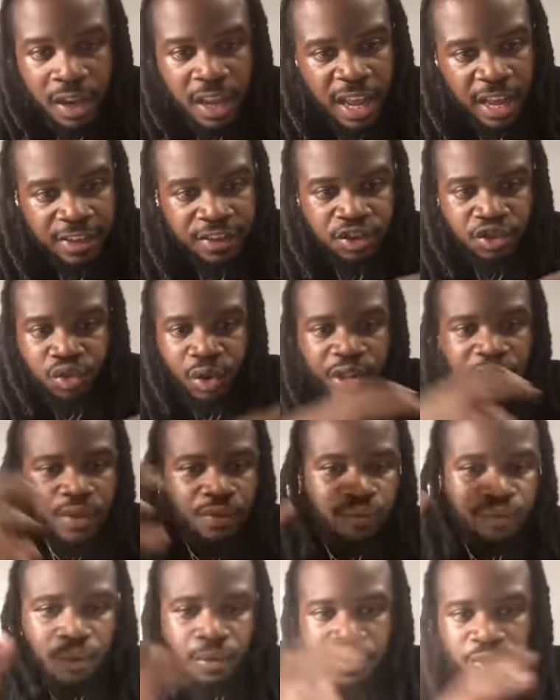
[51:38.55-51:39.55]

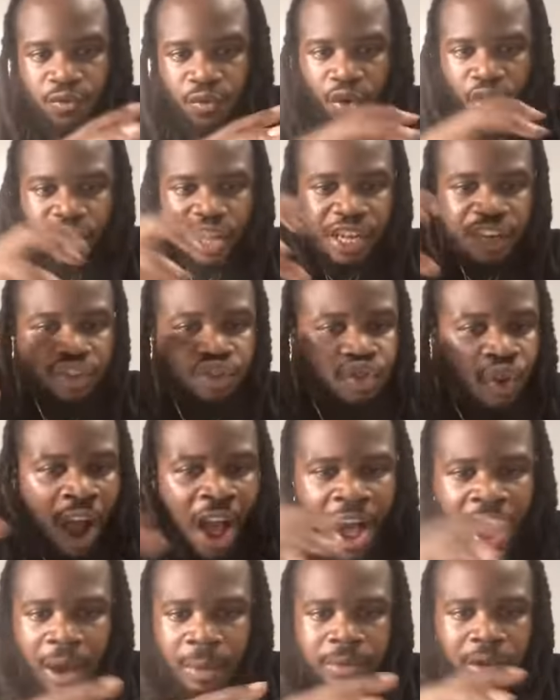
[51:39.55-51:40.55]
astringent fruits, where it can
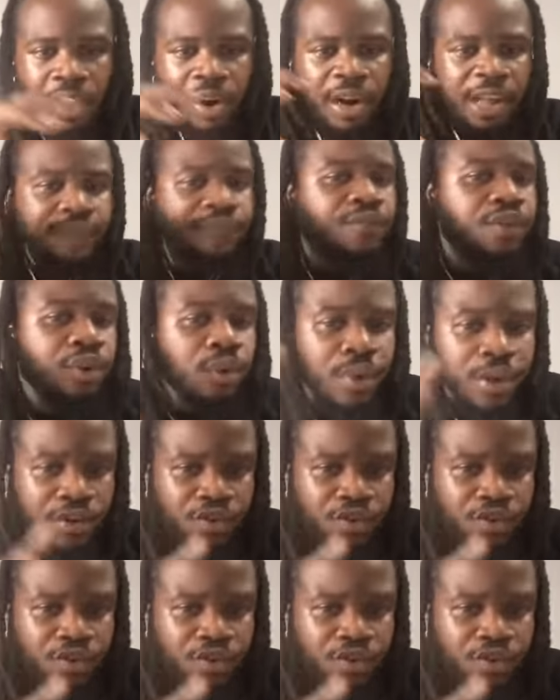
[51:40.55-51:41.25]
dry out all that fluid,